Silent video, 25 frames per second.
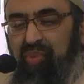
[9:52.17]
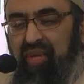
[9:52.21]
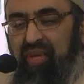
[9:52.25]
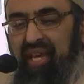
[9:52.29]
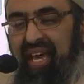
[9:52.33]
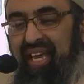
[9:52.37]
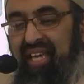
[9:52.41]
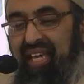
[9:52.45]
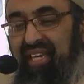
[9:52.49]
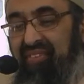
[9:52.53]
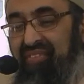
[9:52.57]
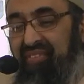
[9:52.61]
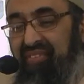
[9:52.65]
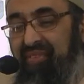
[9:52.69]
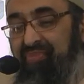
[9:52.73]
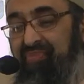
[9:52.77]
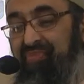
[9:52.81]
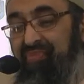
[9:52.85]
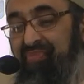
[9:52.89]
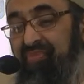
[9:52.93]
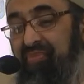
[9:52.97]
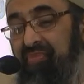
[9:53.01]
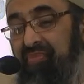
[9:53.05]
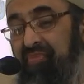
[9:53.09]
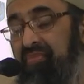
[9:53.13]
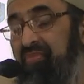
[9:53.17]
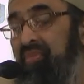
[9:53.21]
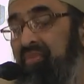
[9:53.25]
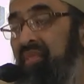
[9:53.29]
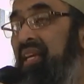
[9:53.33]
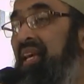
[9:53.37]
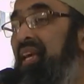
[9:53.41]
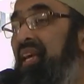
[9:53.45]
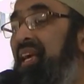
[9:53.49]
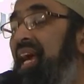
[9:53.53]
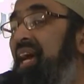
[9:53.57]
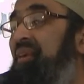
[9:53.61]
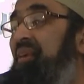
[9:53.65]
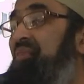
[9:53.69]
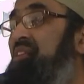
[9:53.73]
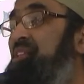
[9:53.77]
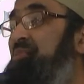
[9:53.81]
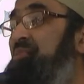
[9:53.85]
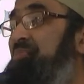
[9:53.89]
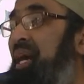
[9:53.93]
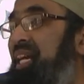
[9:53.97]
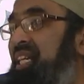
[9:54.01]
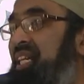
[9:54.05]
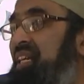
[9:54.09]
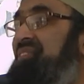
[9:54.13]
behave? In
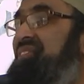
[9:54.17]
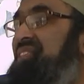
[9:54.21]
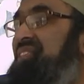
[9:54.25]
respect of